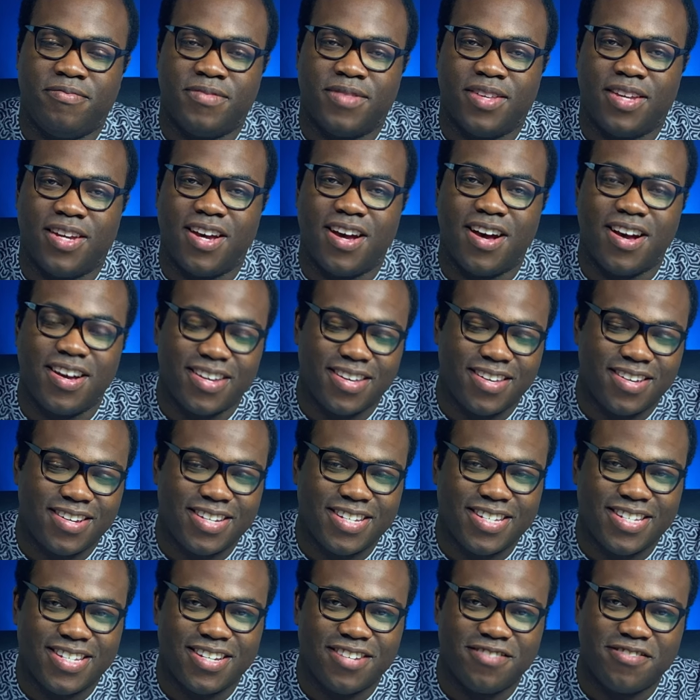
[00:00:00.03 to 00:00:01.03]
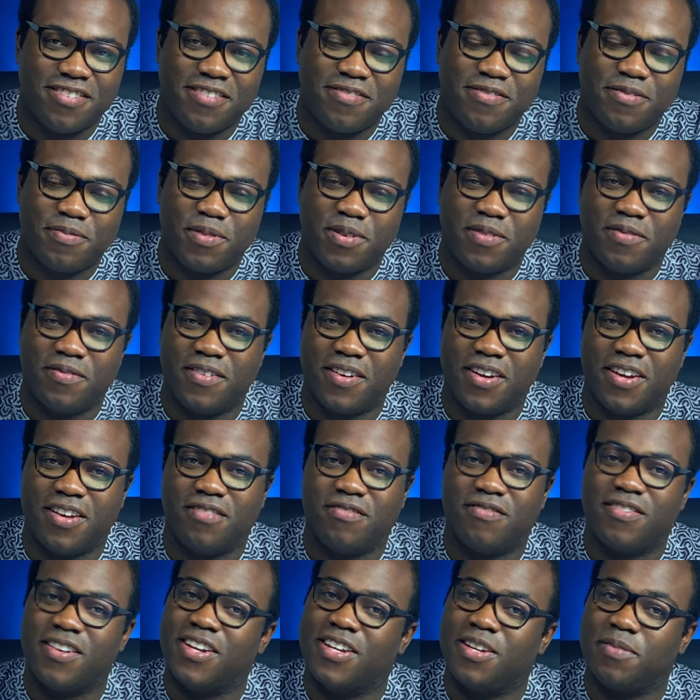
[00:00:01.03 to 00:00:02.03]
Hi guys, Andre from Conveyor
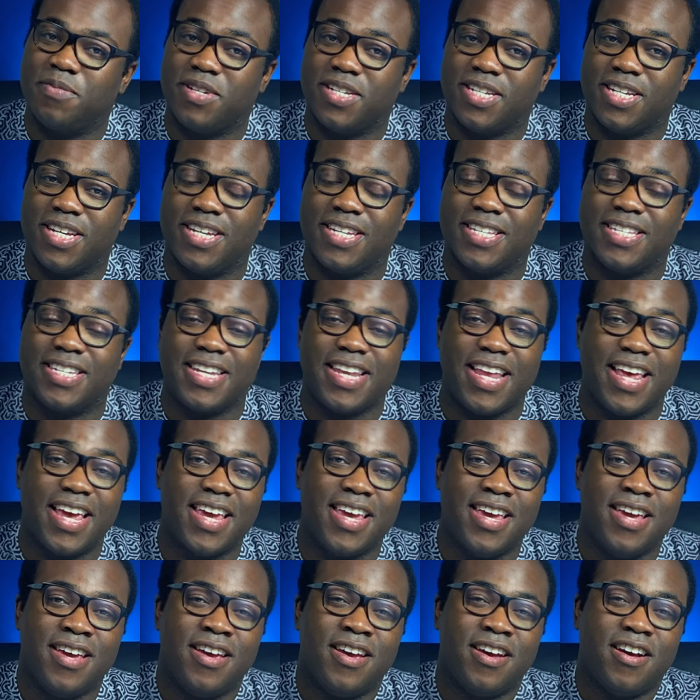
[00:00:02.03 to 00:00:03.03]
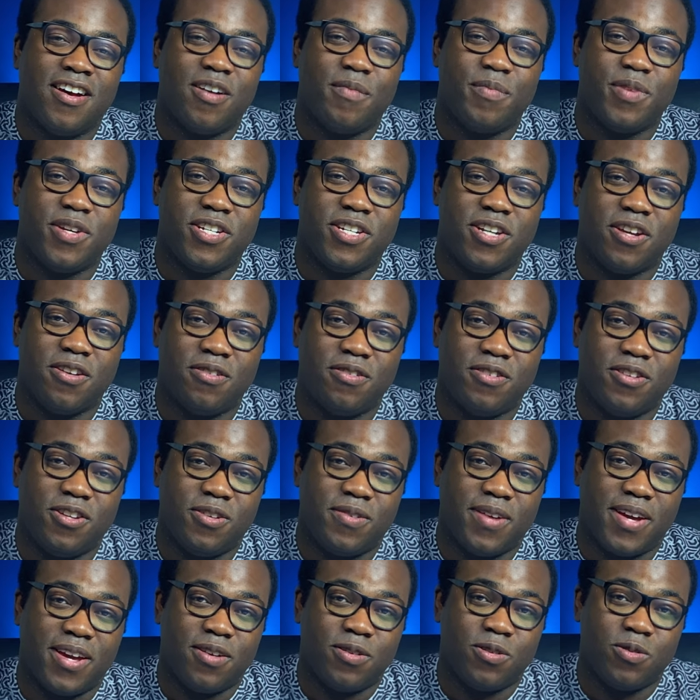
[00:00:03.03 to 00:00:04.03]
of Randomness here, and today I'll be showing
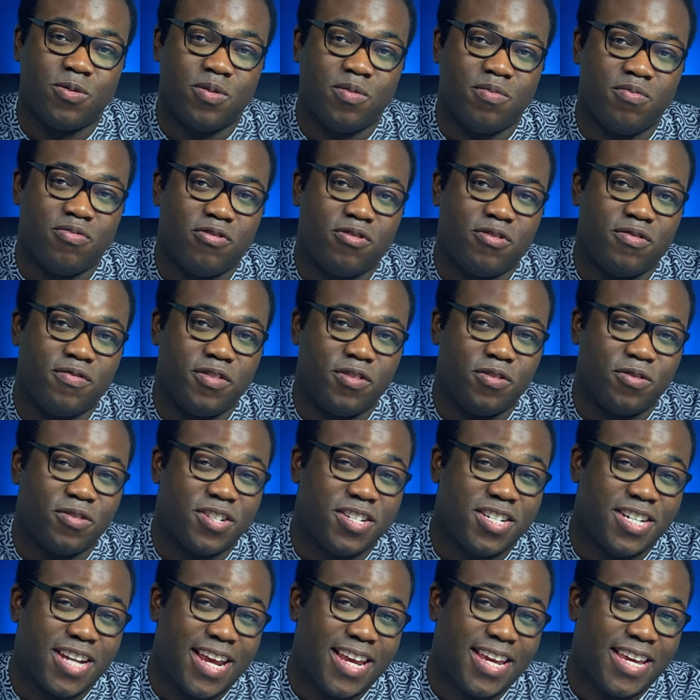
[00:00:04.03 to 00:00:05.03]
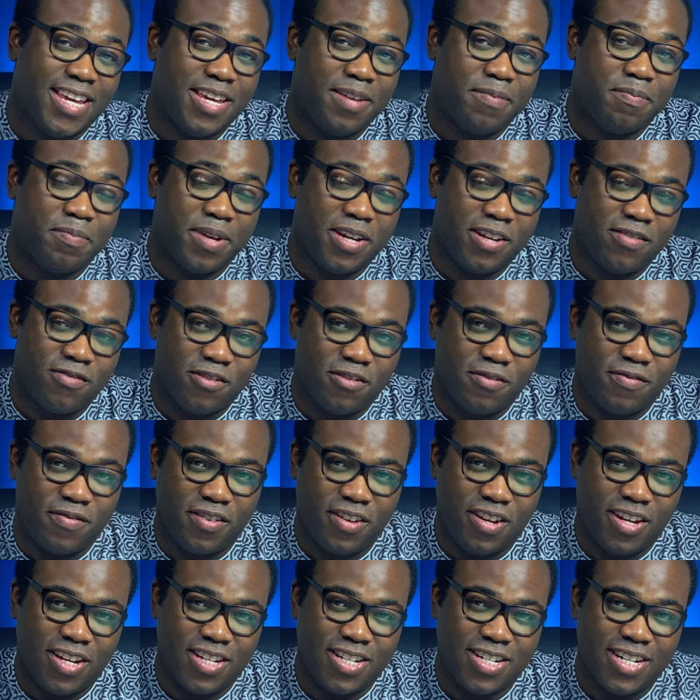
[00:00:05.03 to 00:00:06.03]
you how to improve your shaky B-roll
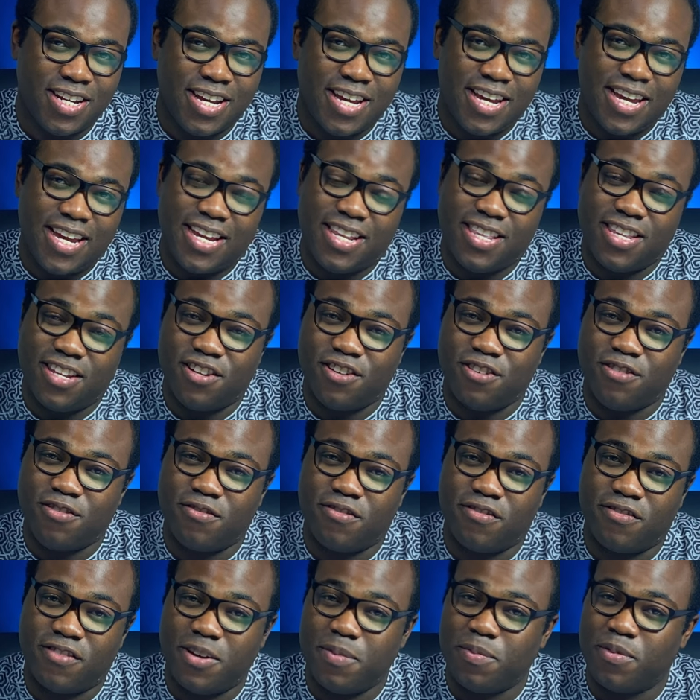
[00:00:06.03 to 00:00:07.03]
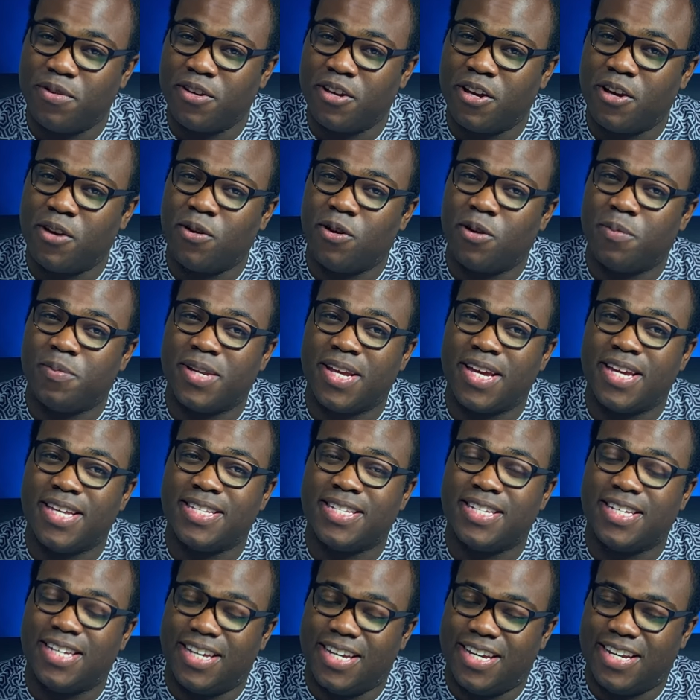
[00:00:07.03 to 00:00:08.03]
footage in the new 3.0
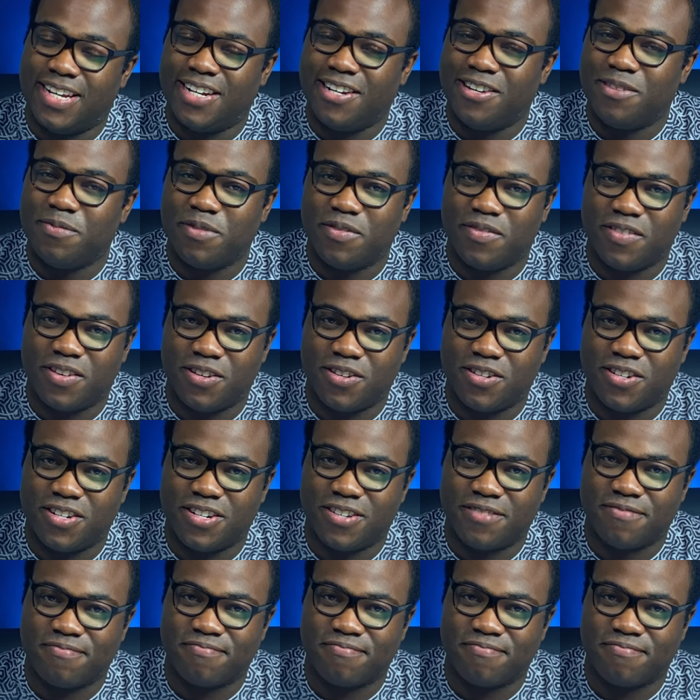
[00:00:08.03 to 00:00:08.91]
update in Lumafusion.